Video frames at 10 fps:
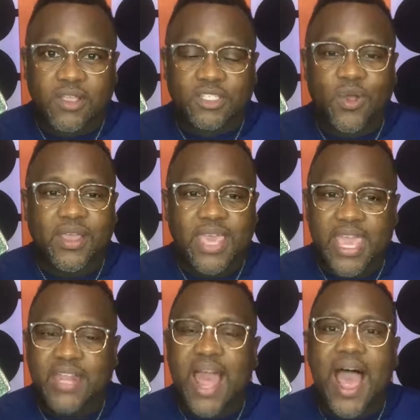So
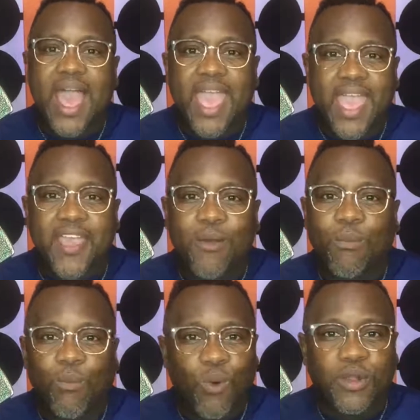again, I
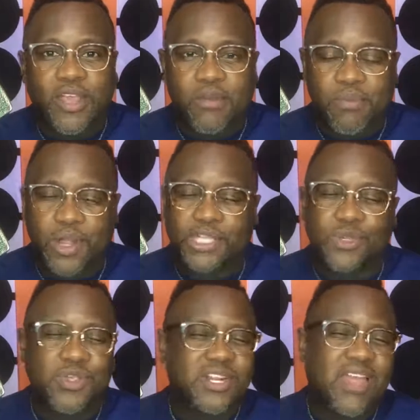am Warren L. Booker
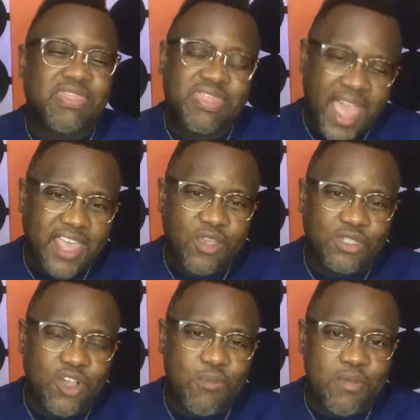Jr. and I thank
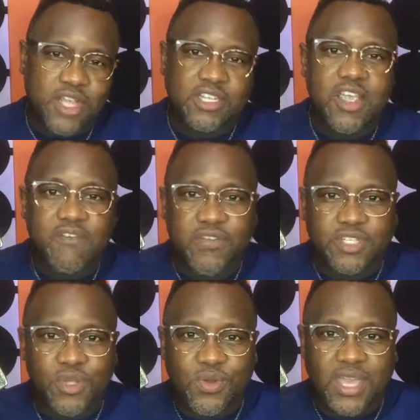you so much
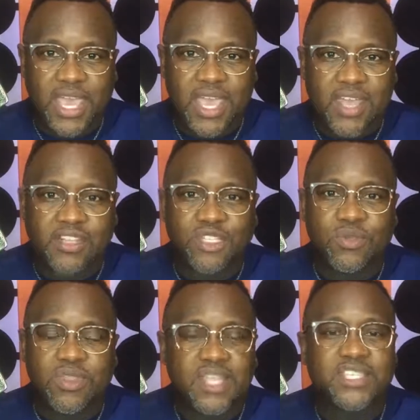for tuning in
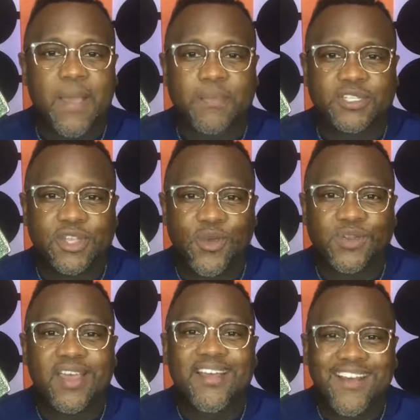to this
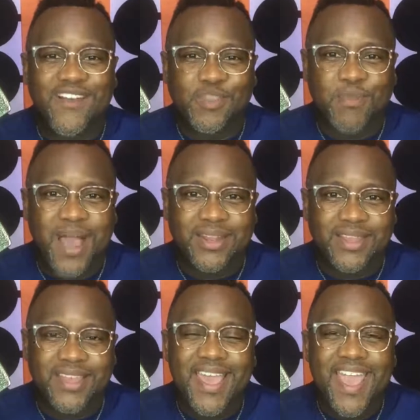episode of the
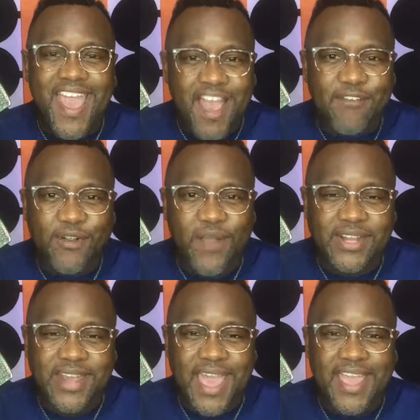Potluck. Have a
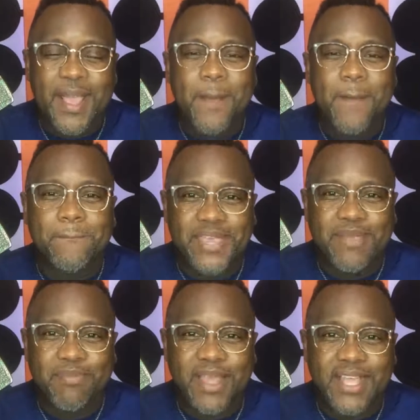great day,
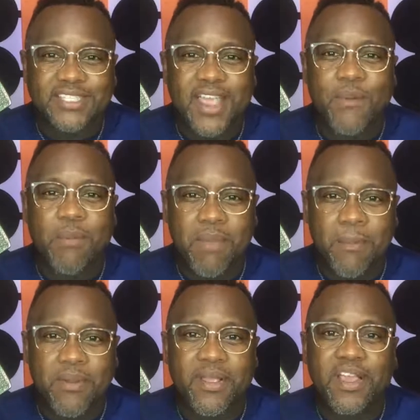be blessed, and
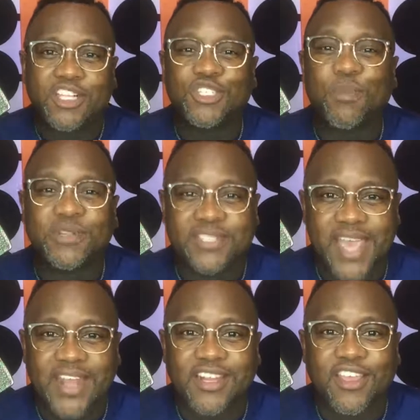remember to
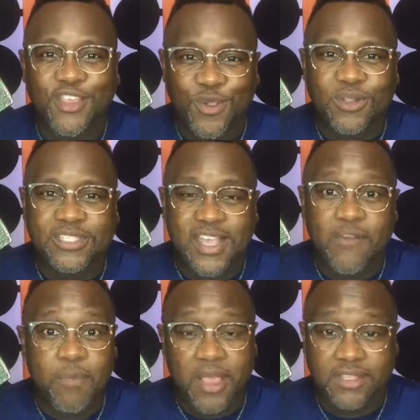protect
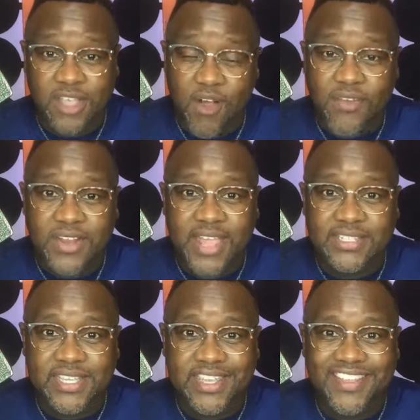yourself because
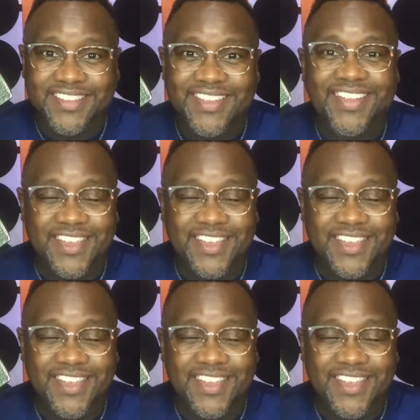COVID-19